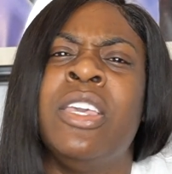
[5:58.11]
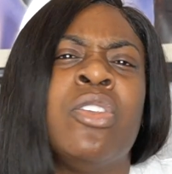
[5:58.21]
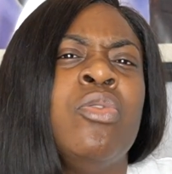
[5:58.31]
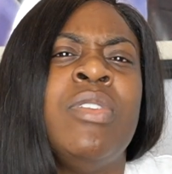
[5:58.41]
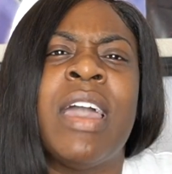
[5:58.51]

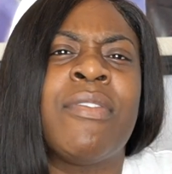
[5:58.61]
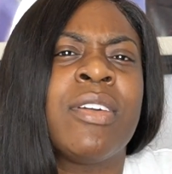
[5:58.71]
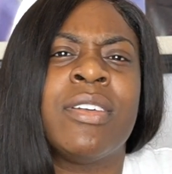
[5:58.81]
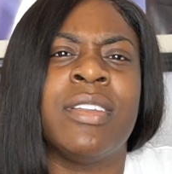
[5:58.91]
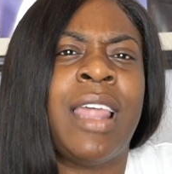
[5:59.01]
You
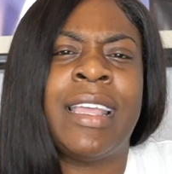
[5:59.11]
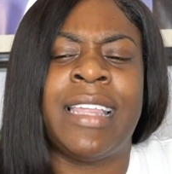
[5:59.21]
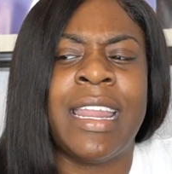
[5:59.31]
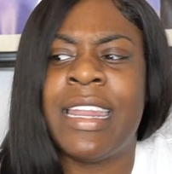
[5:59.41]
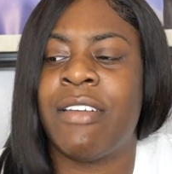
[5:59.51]
never, like,
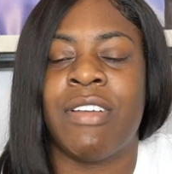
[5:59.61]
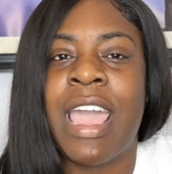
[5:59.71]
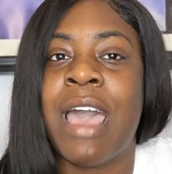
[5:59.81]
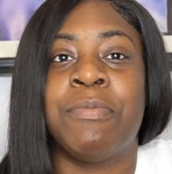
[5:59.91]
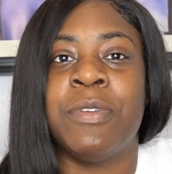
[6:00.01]
that never
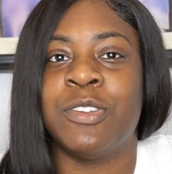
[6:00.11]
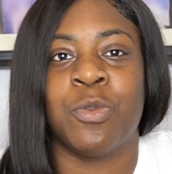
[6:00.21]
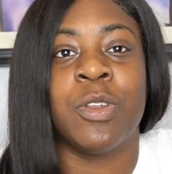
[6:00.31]
happens